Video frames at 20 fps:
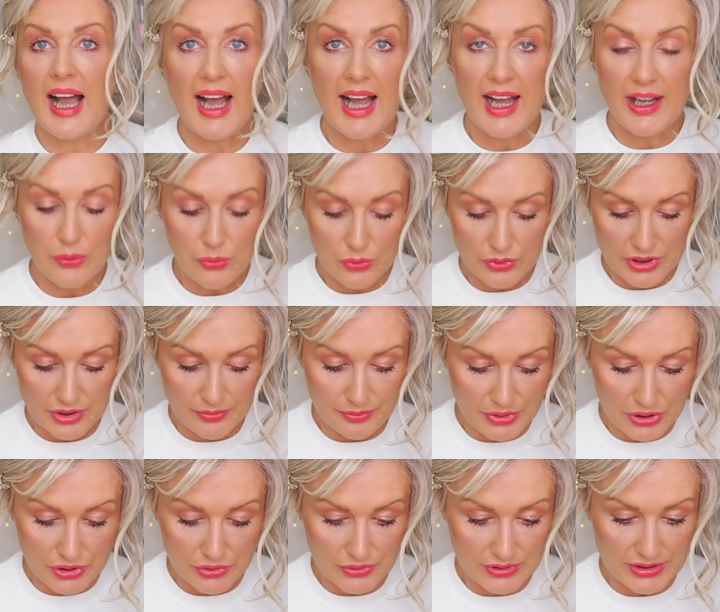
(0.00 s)
I wouldn't
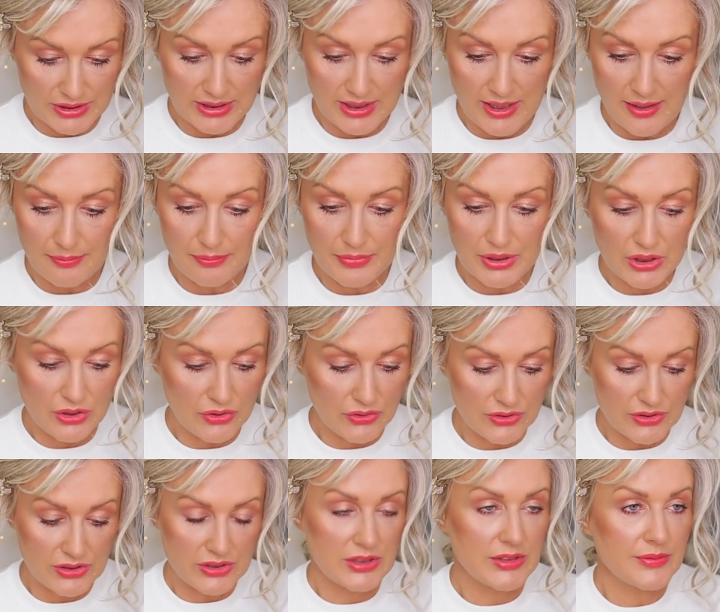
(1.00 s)
be using them
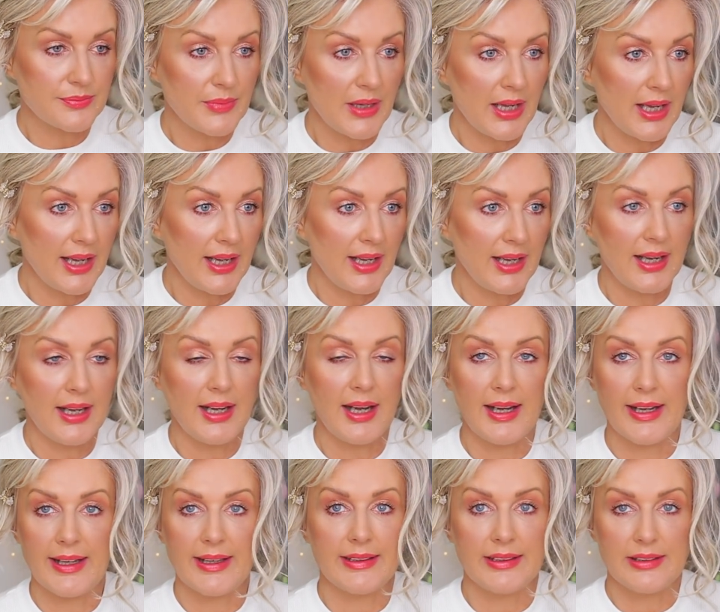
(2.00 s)
because
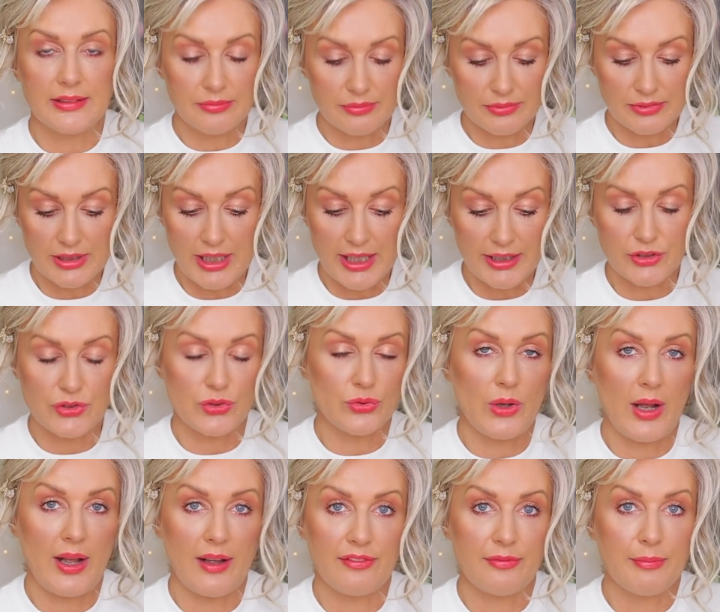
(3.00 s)
I like to
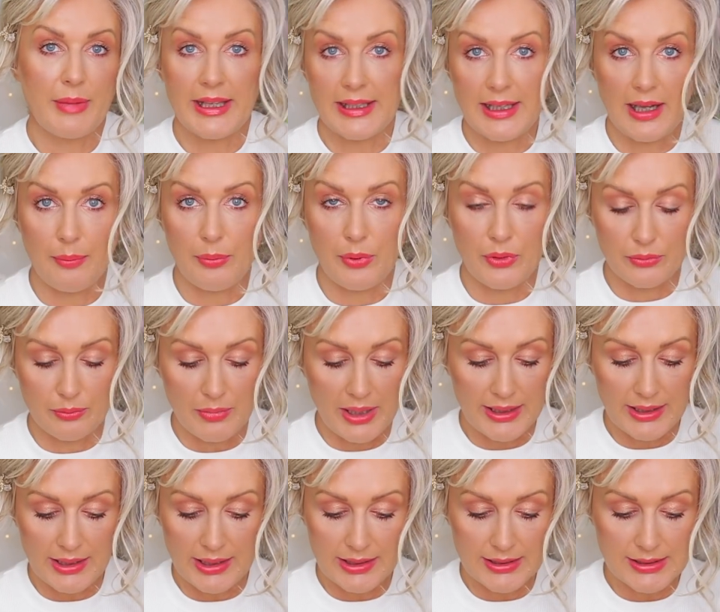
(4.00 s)
have makeup on
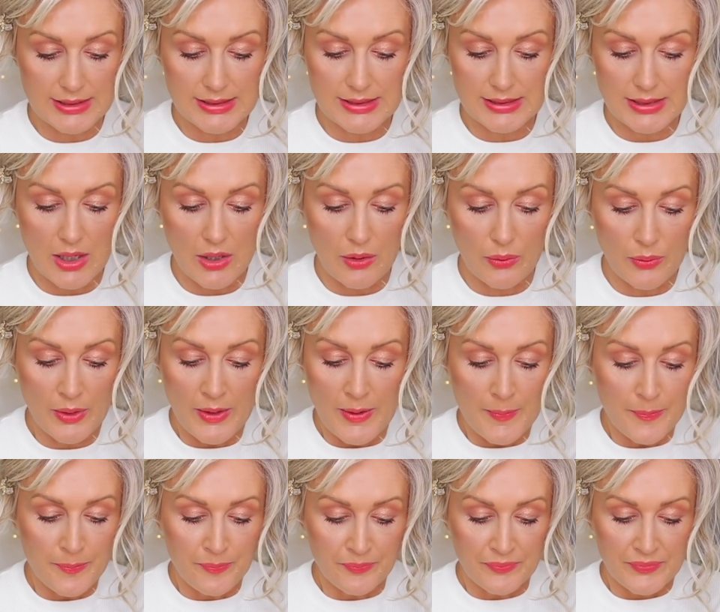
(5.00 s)
my lids. So
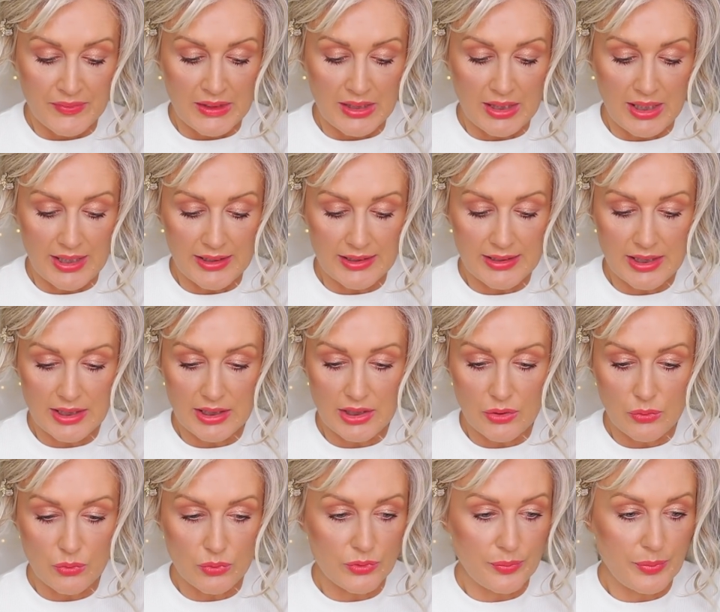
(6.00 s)
I
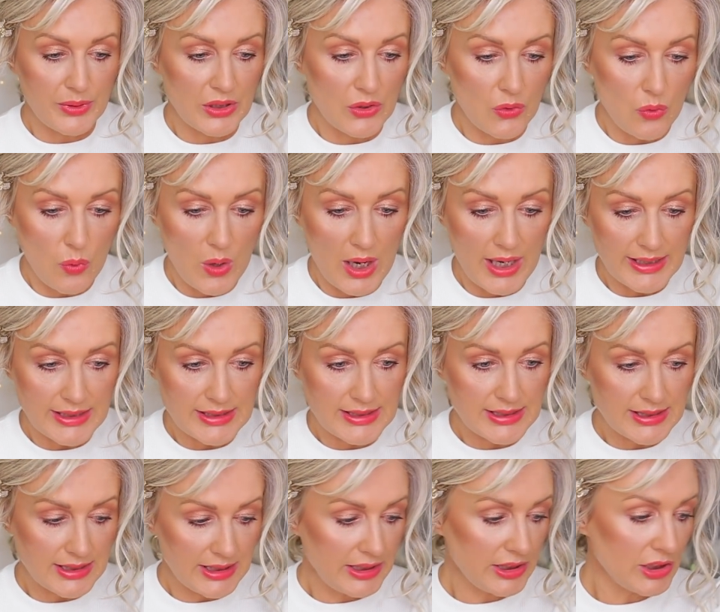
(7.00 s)
think it would be
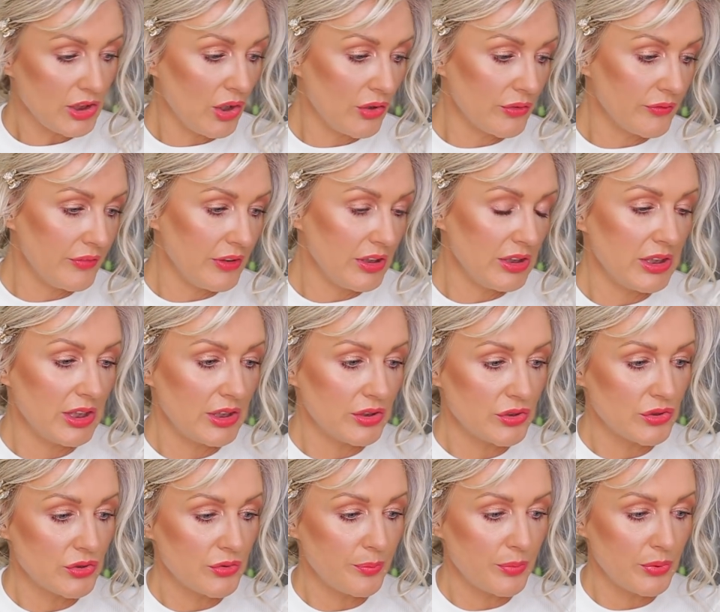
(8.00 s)
quite
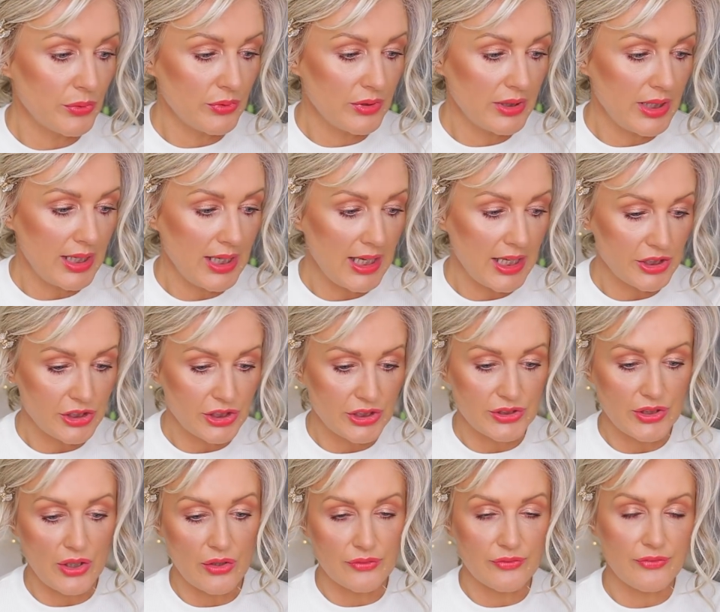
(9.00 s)
inconvenient to put the
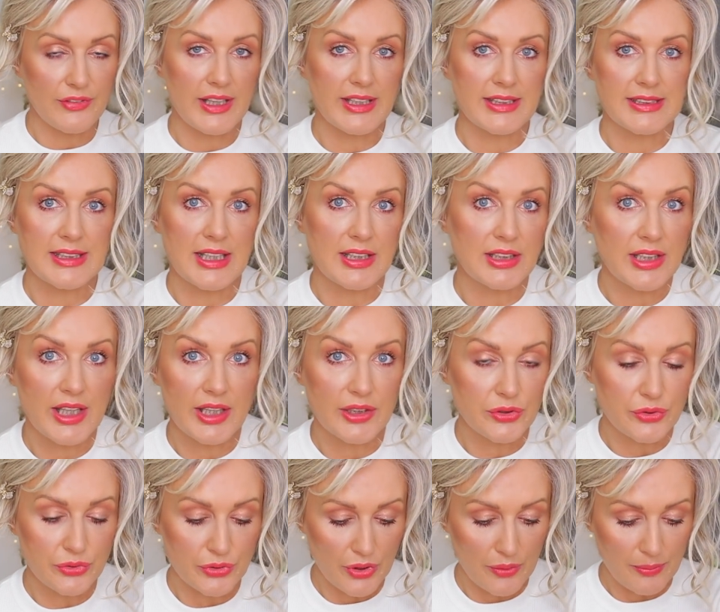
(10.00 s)
lashes on first and
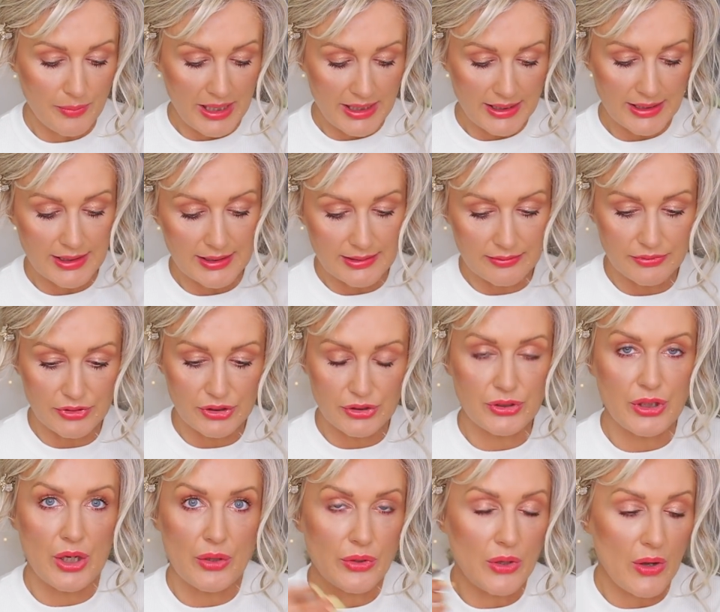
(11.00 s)
then do your make,
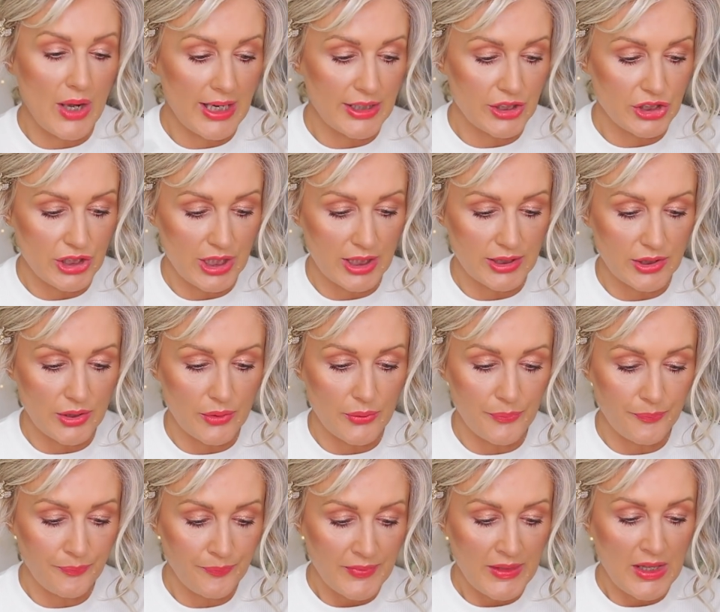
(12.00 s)
you know, your eyeshadow.
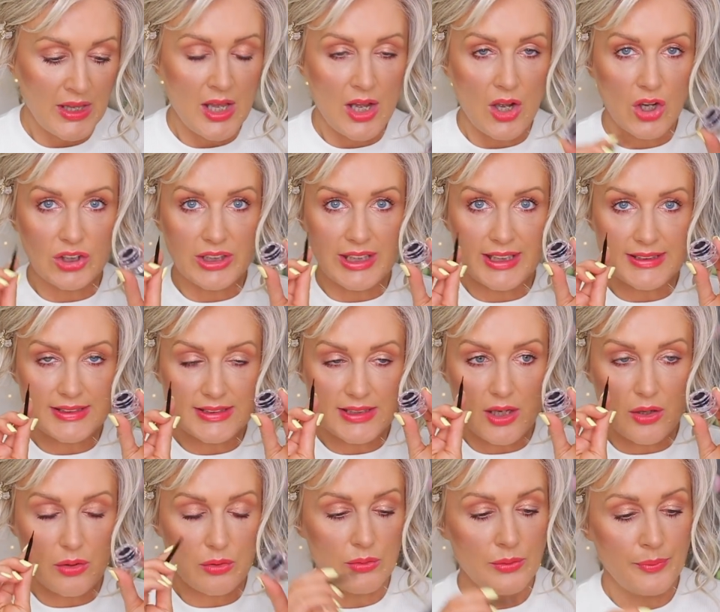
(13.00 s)
Okay,
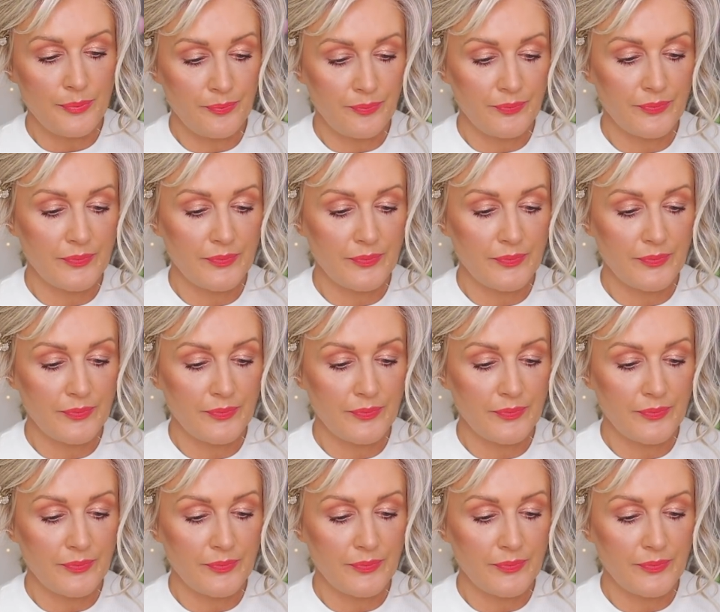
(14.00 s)
so,